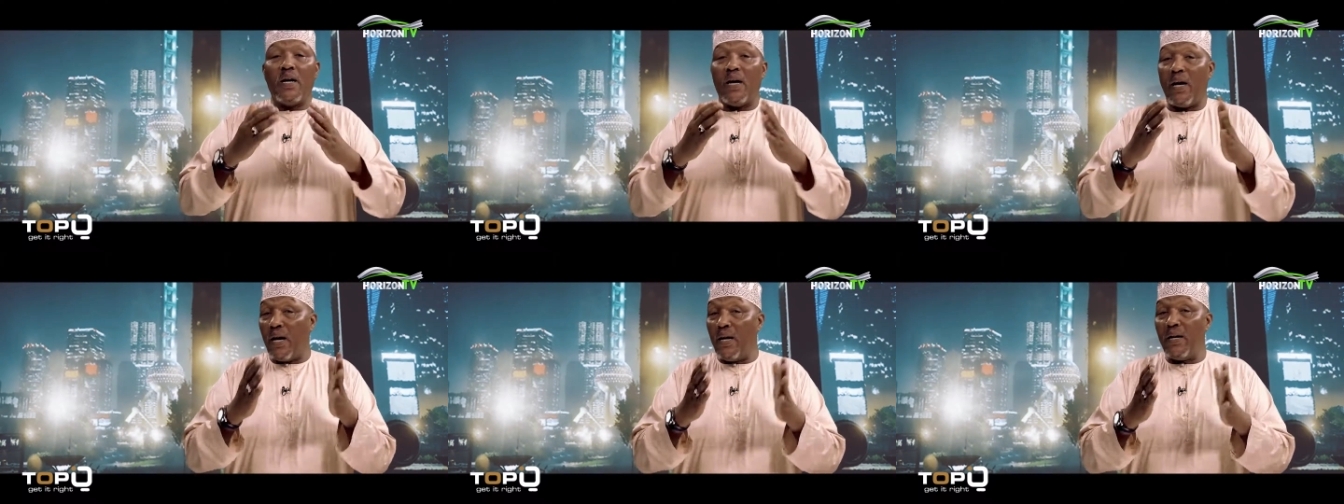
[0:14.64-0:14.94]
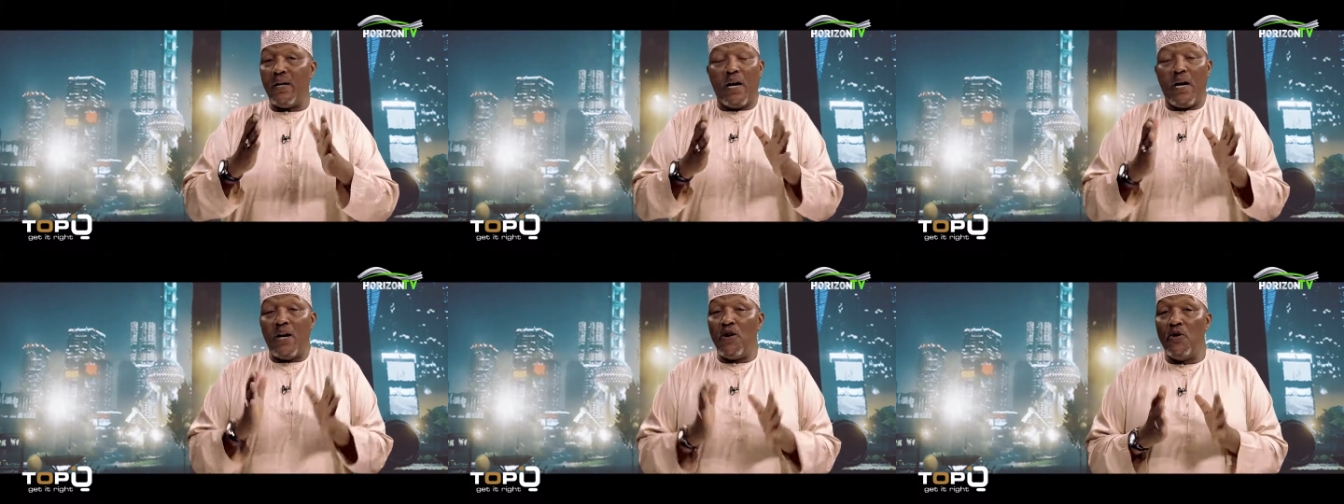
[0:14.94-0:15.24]

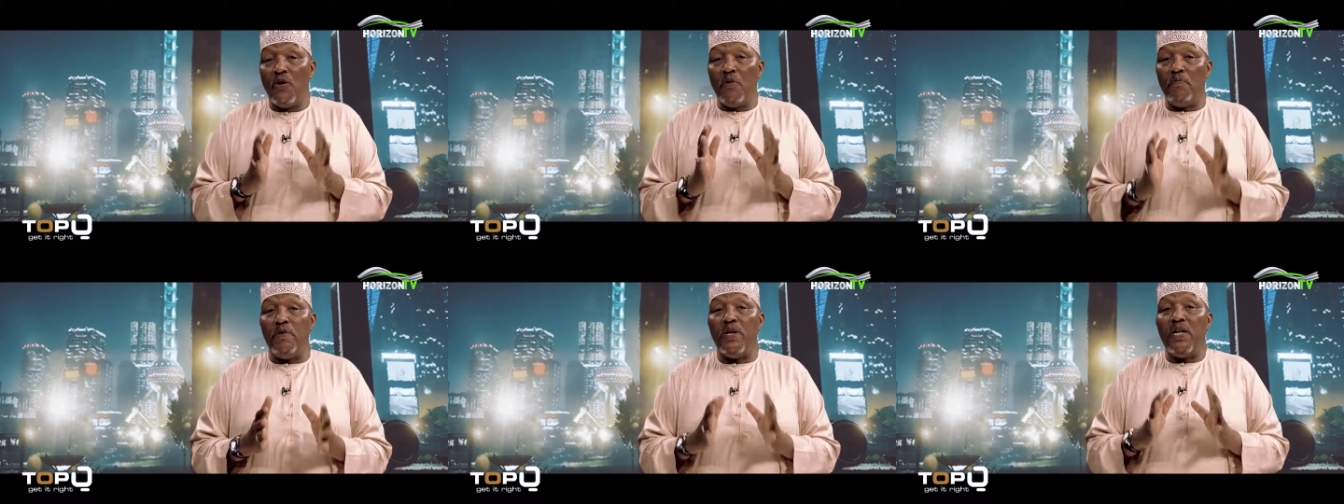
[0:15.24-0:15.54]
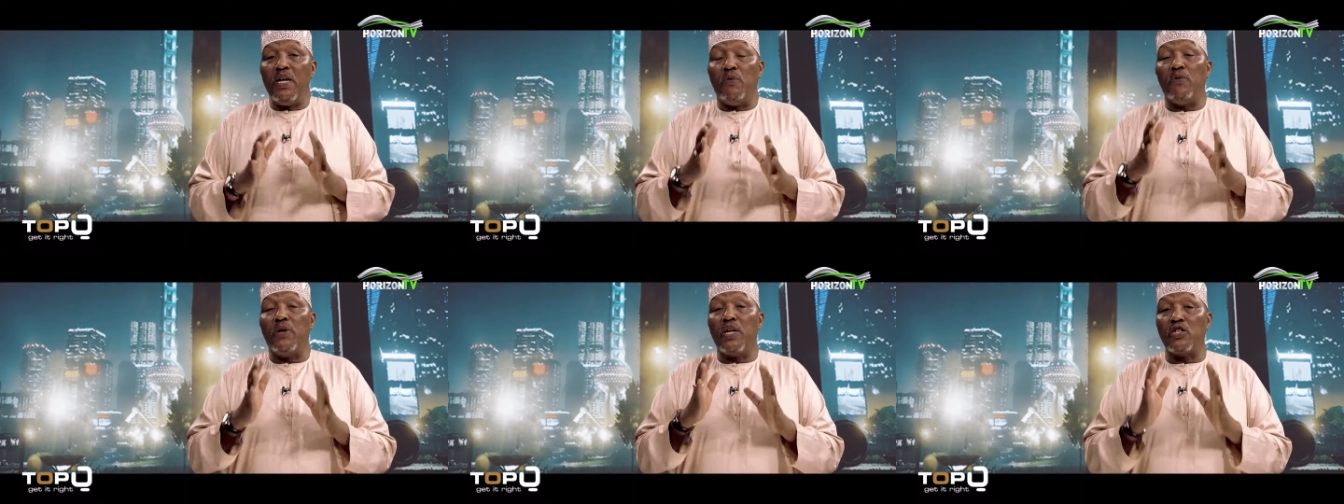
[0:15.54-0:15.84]
And I hope
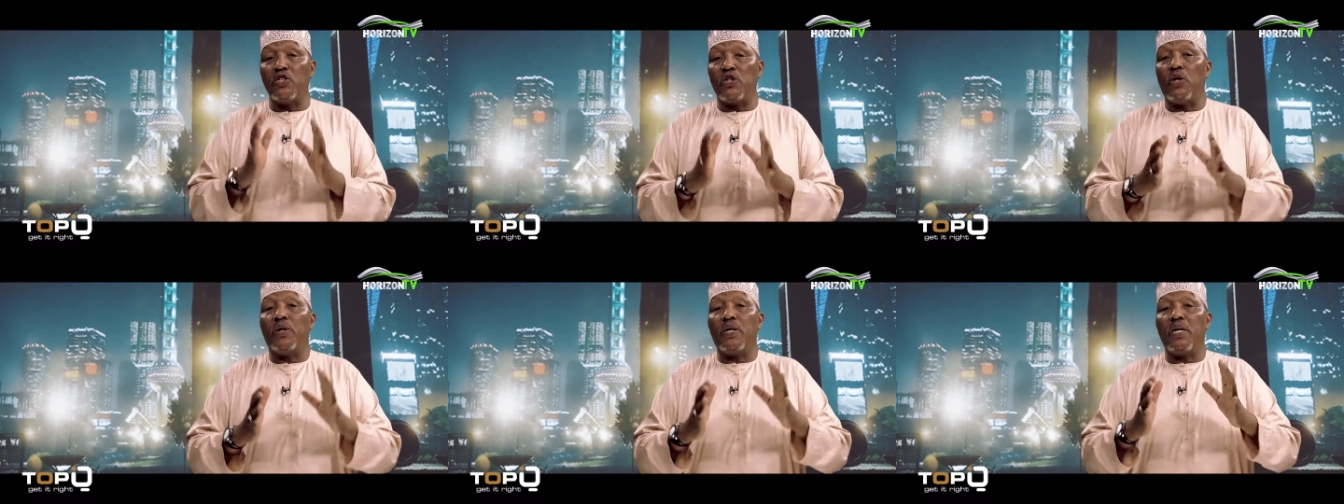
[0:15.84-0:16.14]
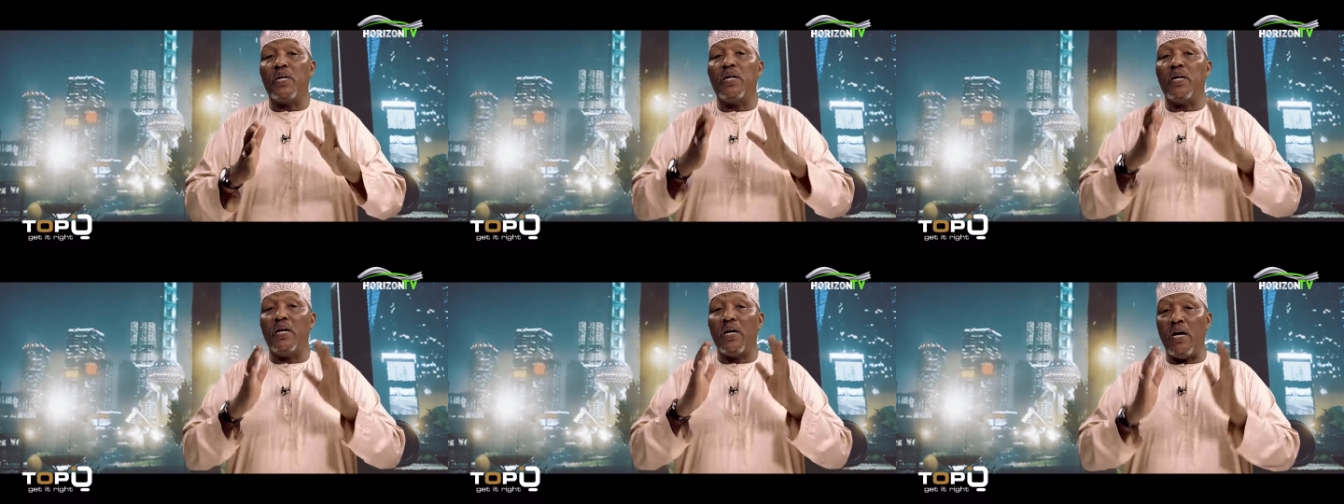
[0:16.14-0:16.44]
here we are
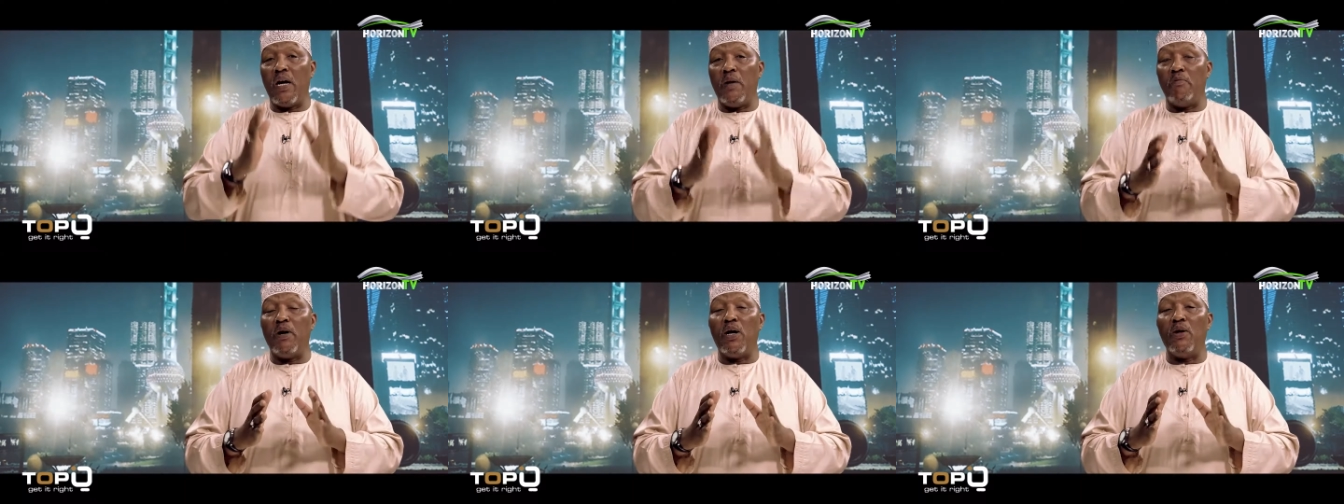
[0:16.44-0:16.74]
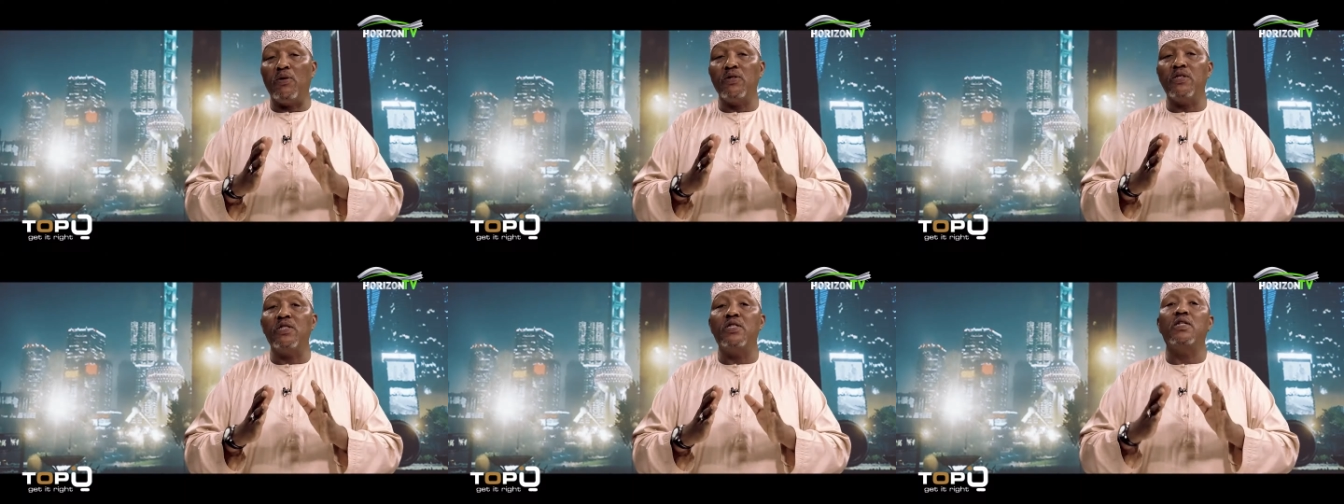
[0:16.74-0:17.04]
talking
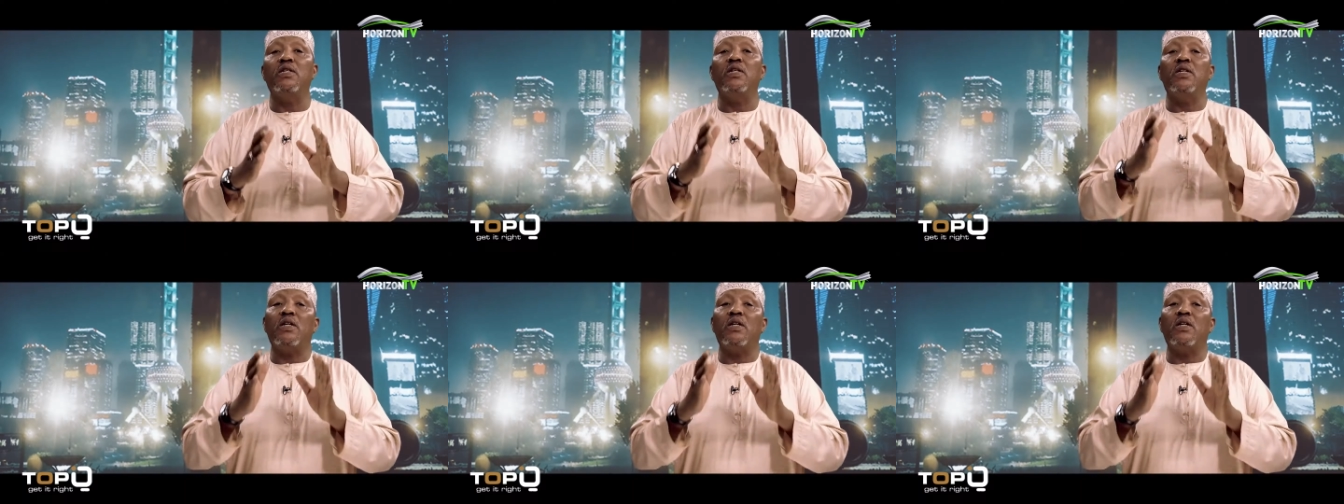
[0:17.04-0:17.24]
about